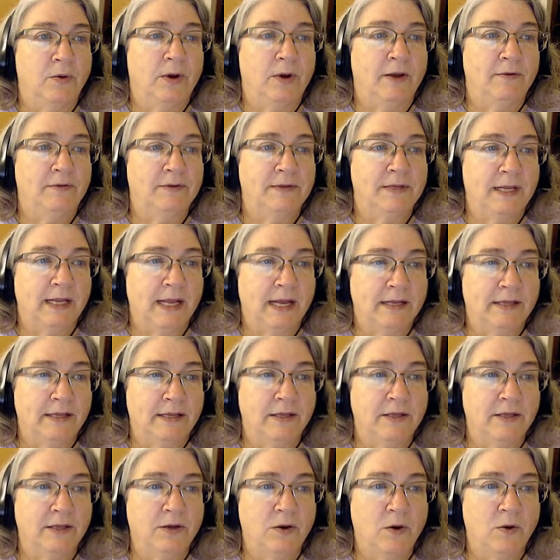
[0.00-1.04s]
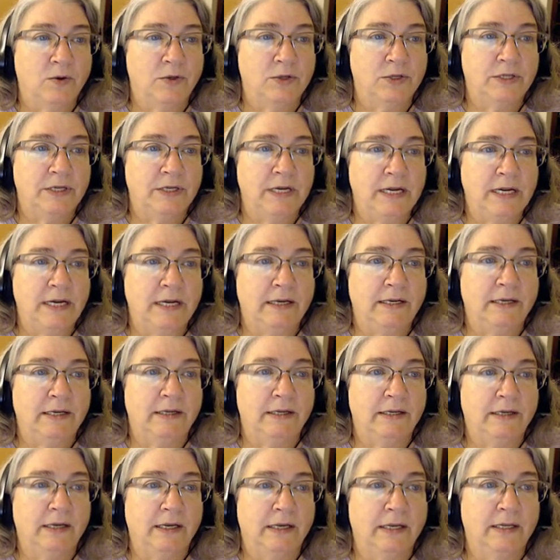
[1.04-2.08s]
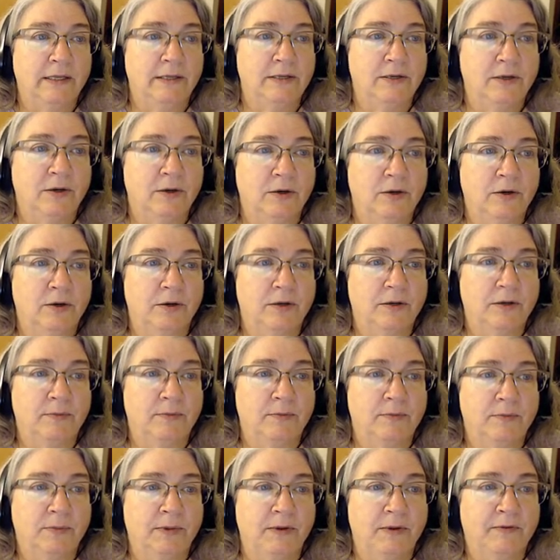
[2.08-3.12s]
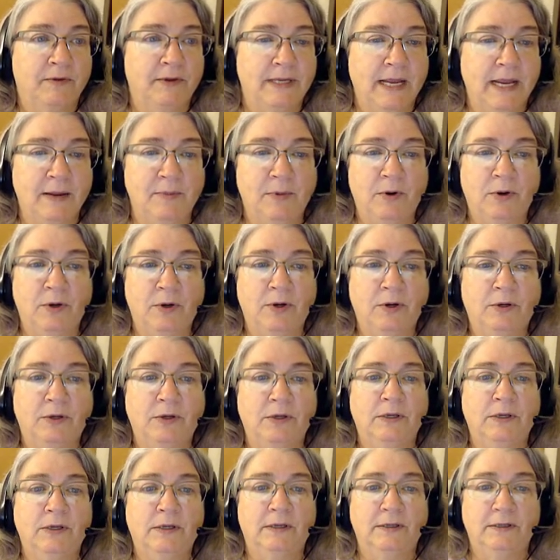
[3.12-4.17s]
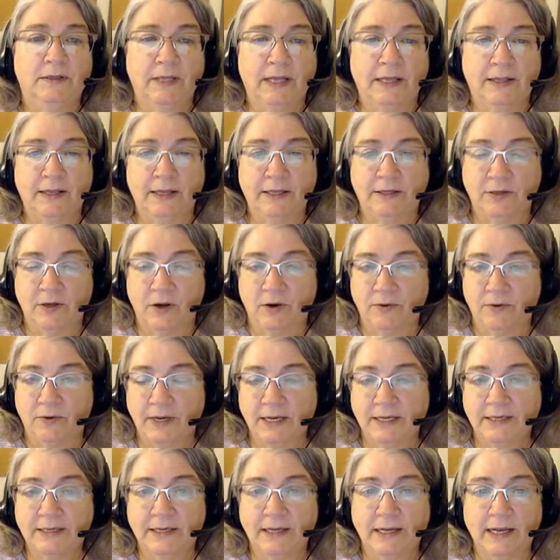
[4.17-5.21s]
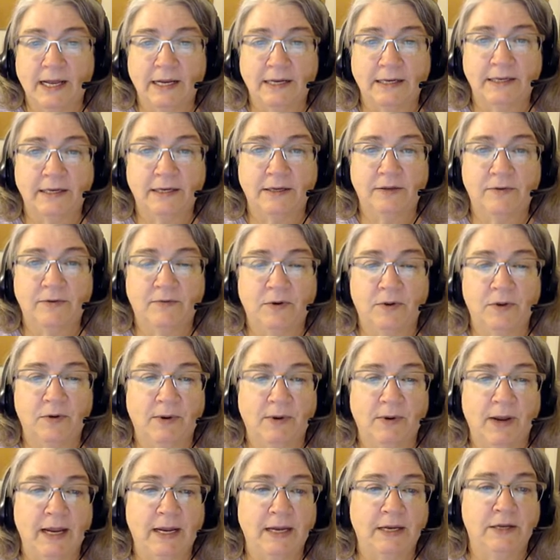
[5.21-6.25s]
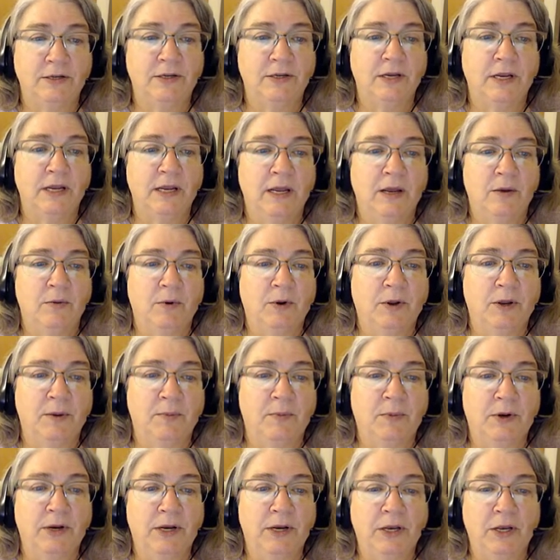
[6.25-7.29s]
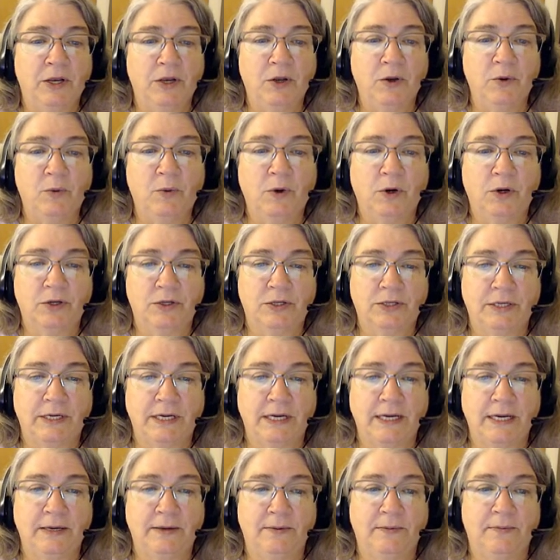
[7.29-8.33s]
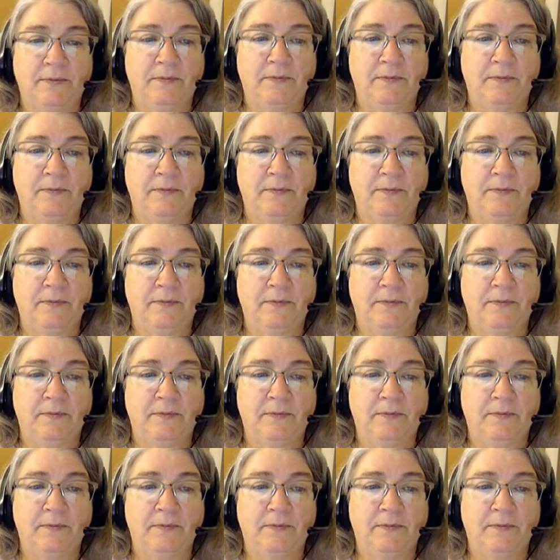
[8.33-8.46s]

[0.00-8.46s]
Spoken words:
I've selected the whole sheet, insert, pivot table. It's already selected for the range. We're going to put in a new worksheet.